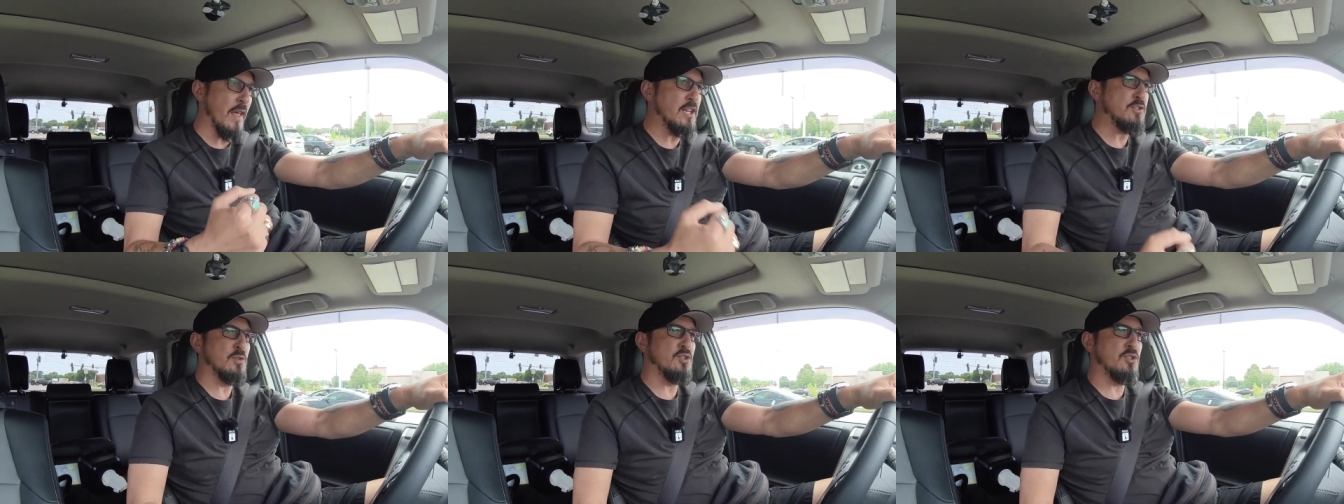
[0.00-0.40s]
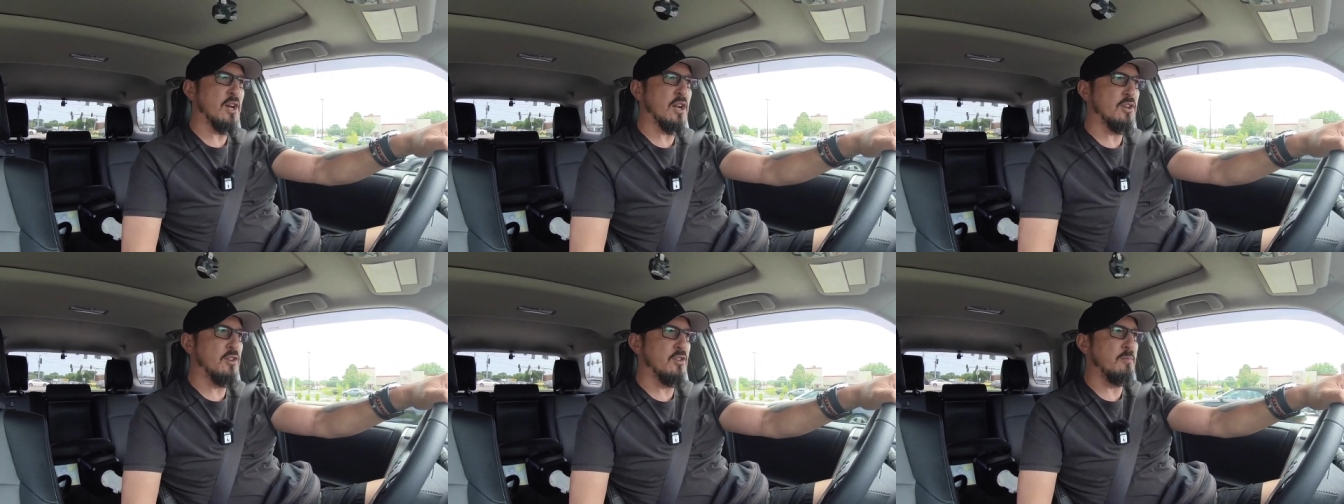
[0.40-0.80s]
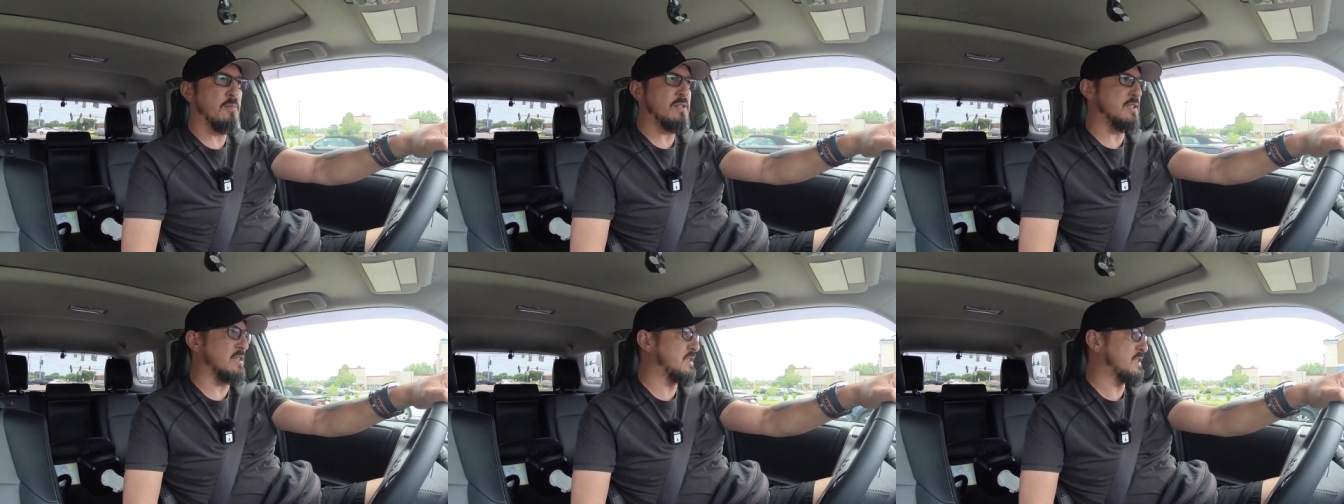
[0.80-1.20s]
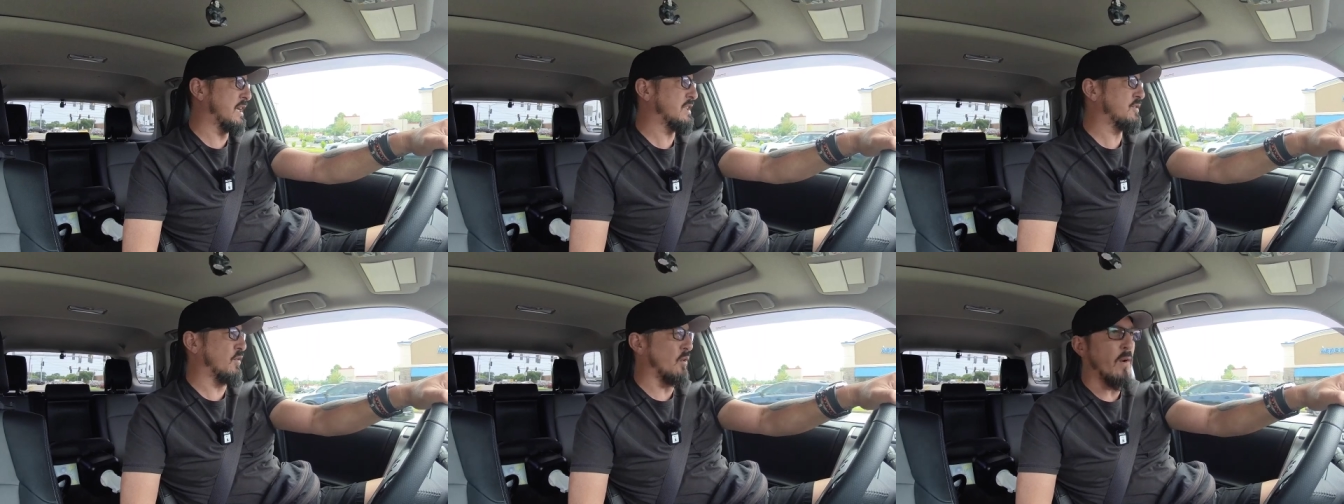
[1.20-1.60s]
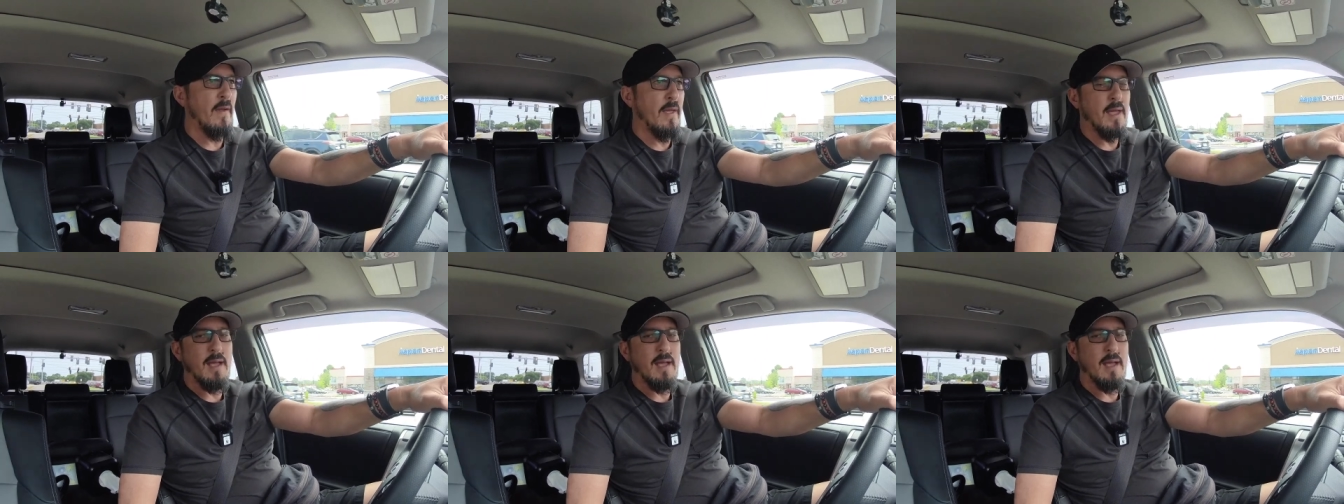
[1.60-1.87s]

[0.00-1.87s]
That's what you got to do to be successful.